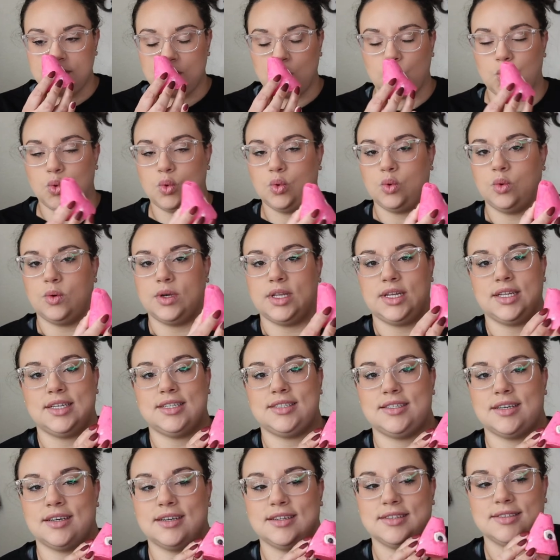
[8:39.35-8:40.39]
Ooh, and
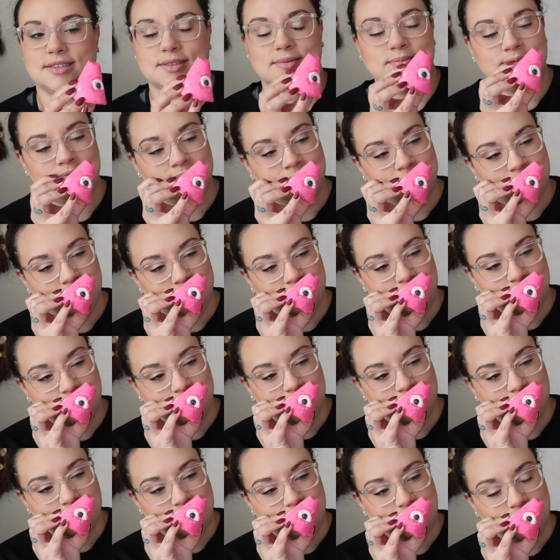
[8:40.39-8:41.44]
it does.
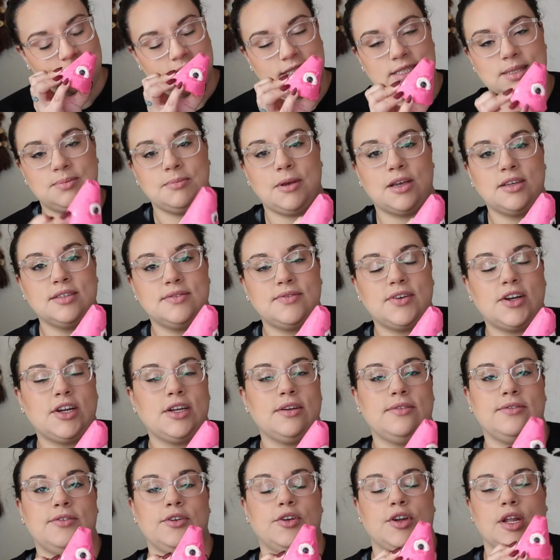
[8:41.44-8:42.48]
Smells
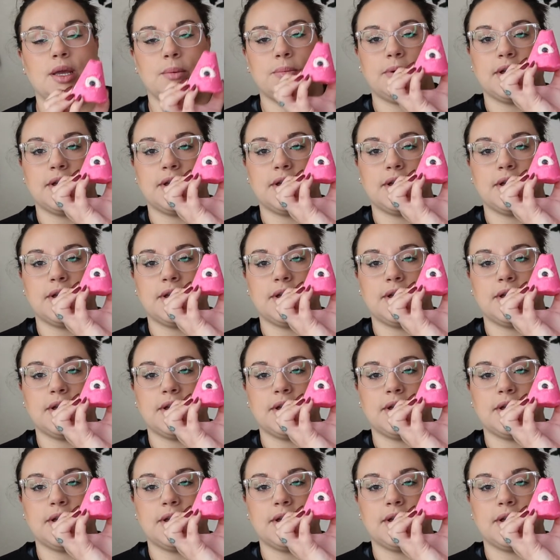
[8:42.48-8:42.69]
very fruity,